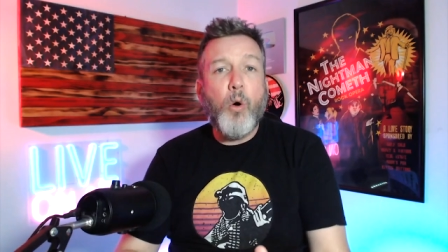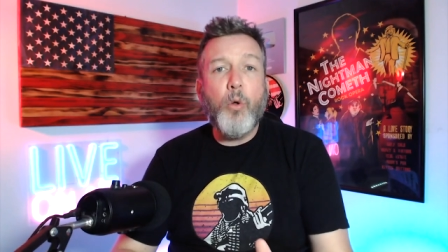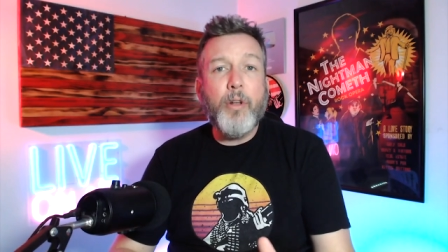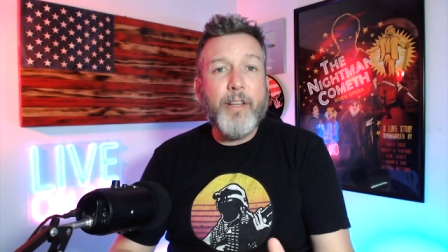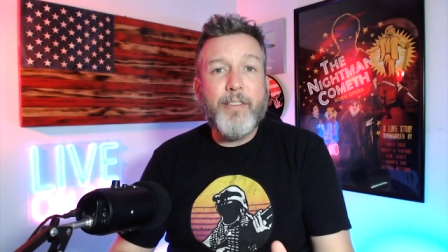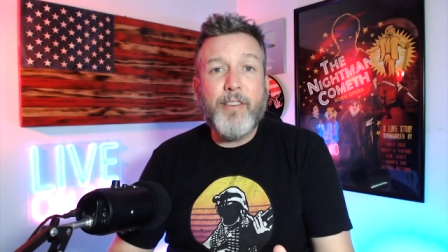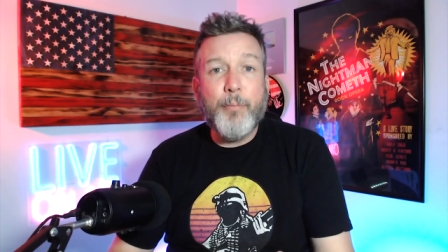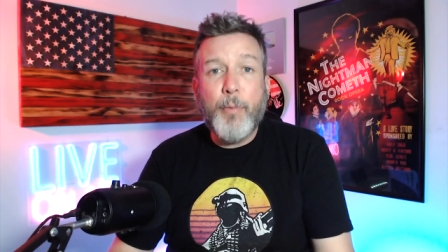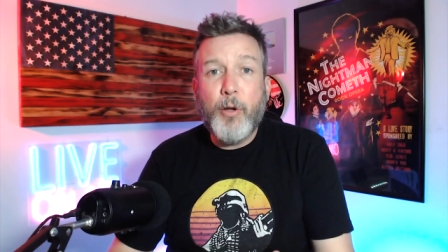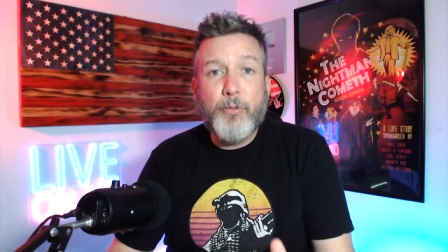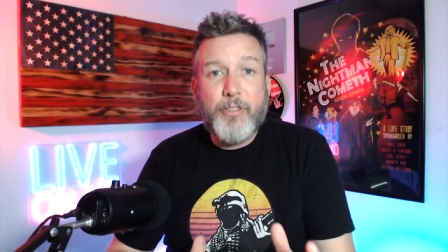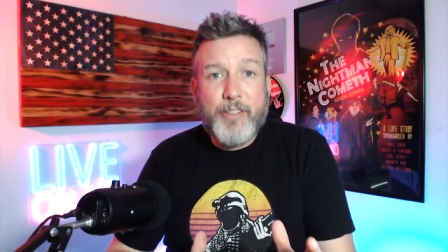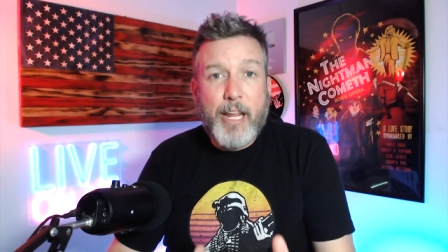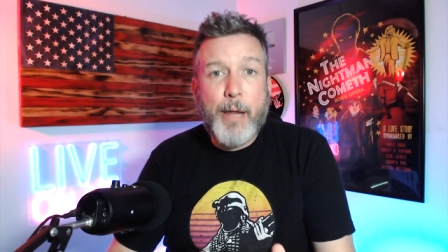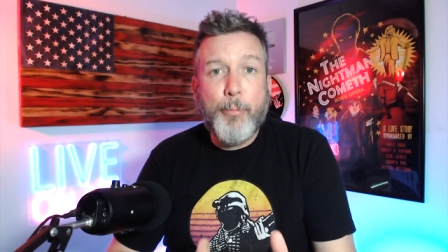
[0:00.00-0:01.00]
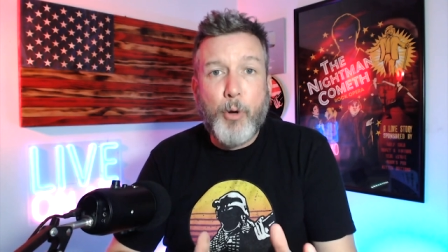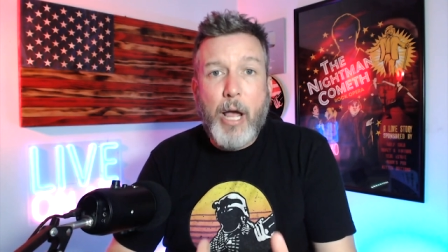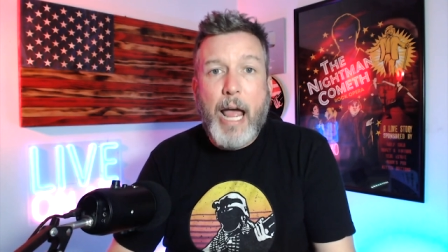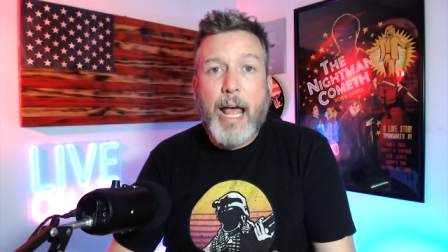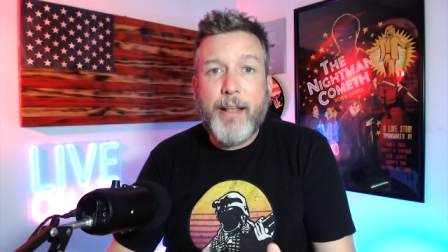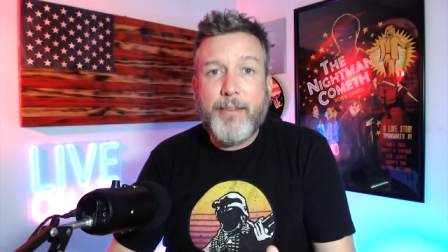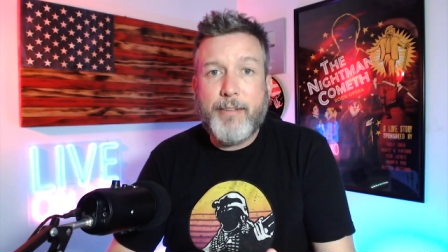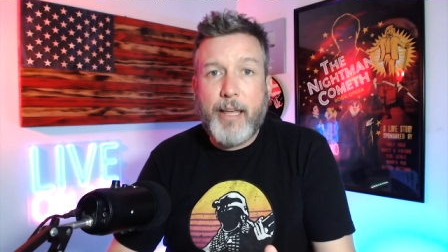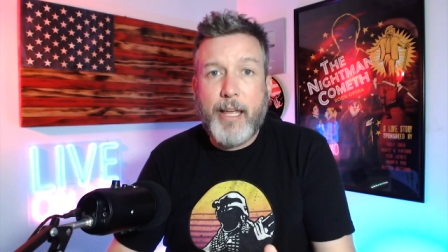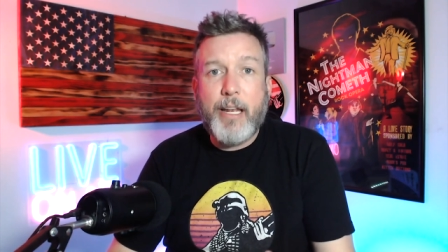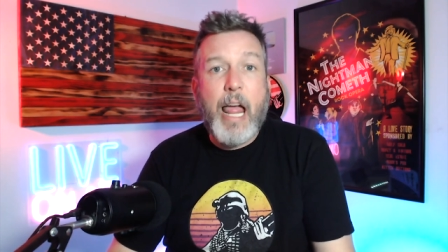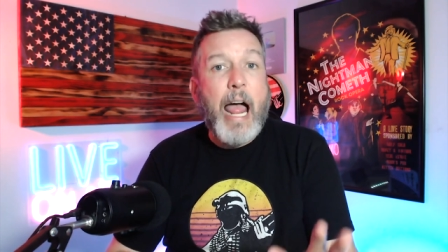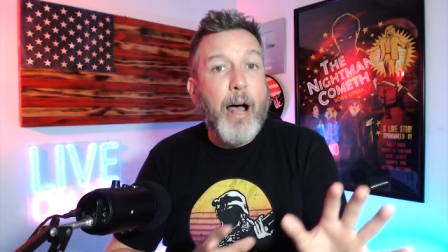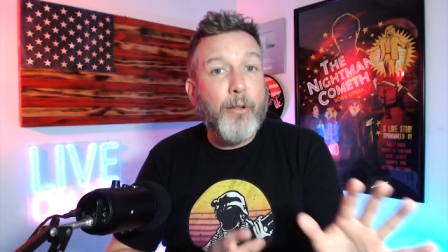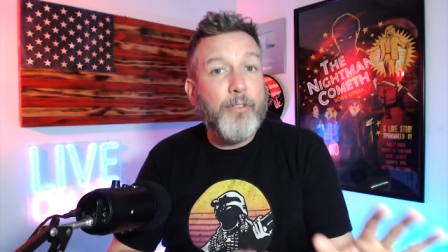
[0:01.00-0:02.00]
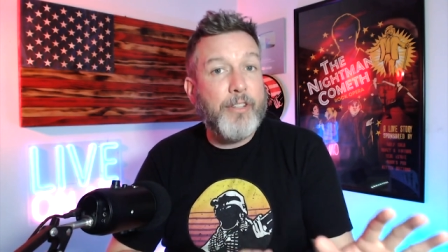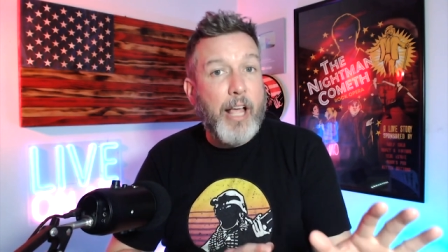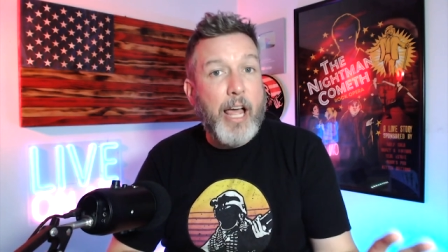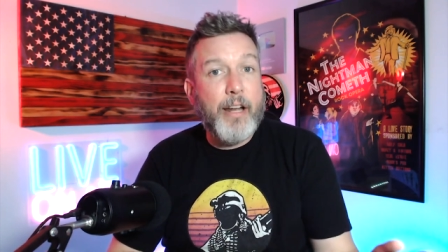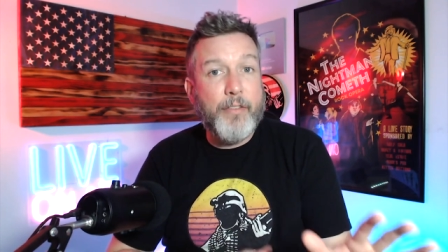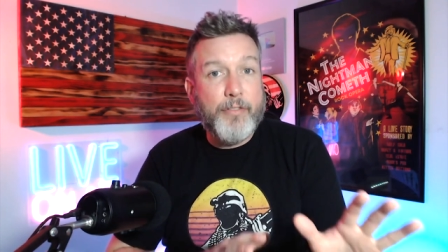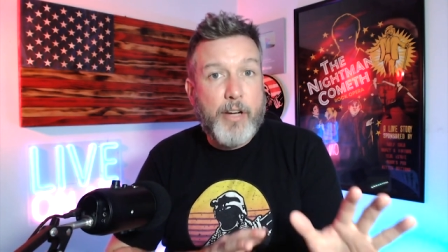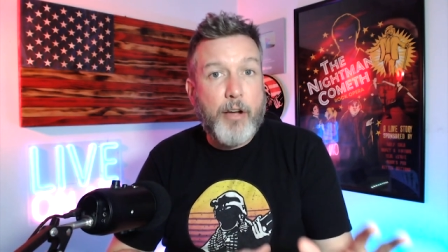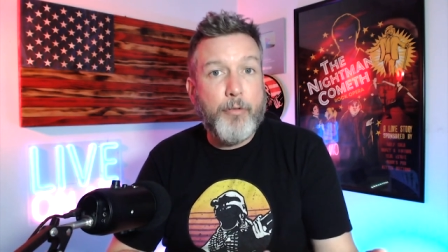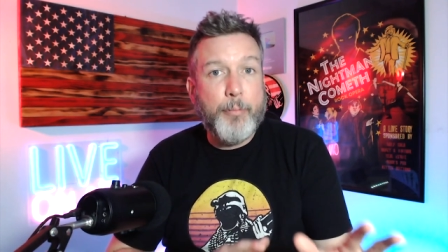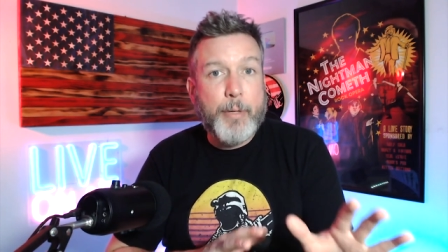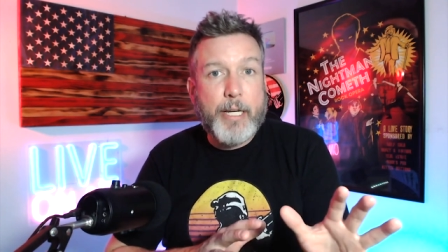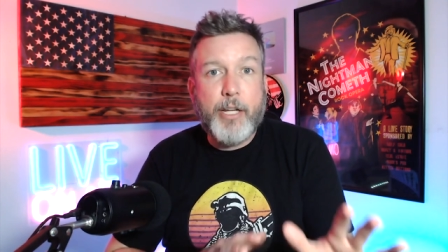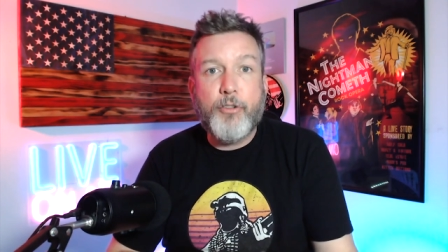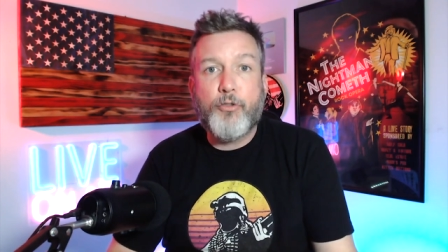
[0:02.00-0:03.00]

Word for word: Gold is the most stable asset outside of government